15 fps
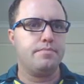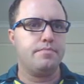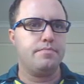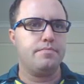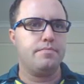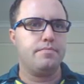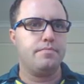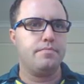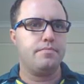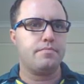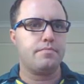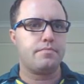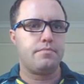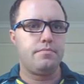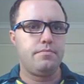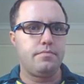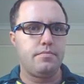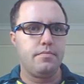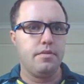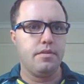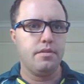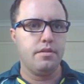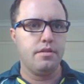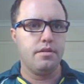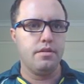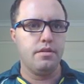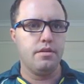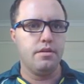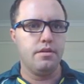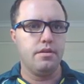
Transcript: No one is speaking in this clip.